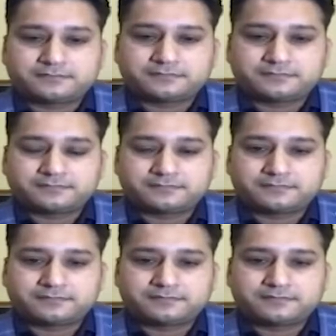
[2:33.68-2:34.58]

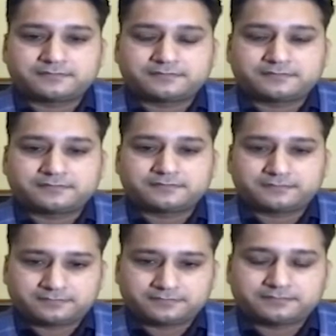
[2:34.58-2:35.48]

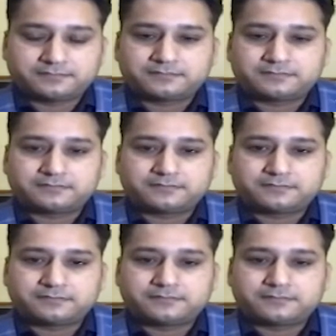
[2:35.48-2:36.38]

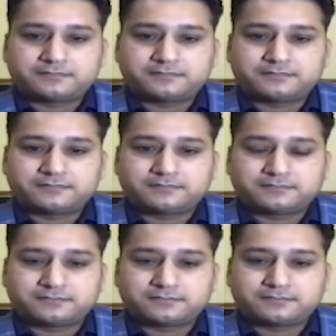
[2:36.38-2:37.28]

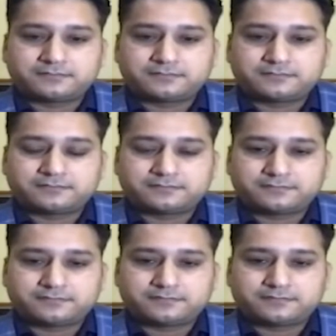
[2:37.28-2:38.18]

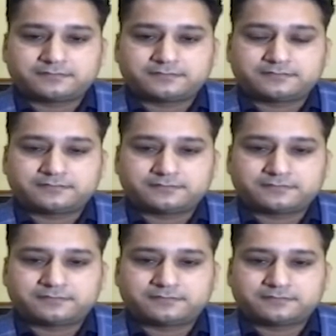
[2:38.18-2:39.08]

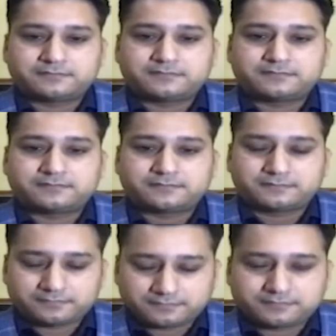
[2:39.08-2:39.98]

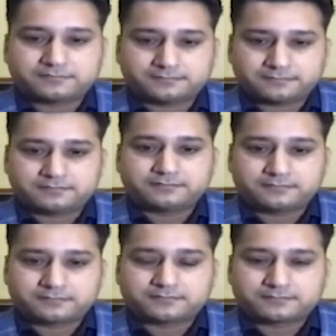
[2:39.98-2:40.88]

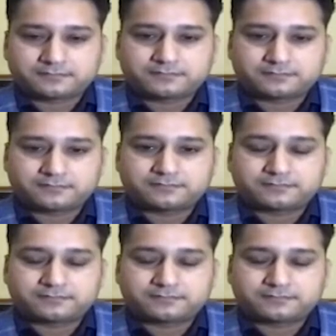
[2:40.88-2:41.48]
[no speech]